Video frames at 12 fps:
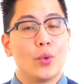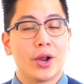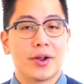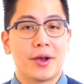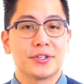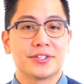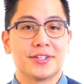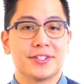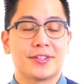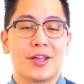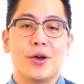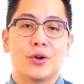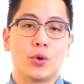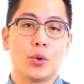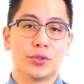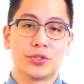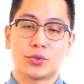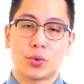warehouses,
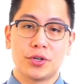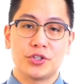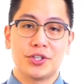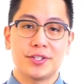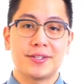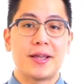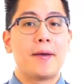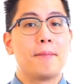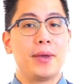cold storages,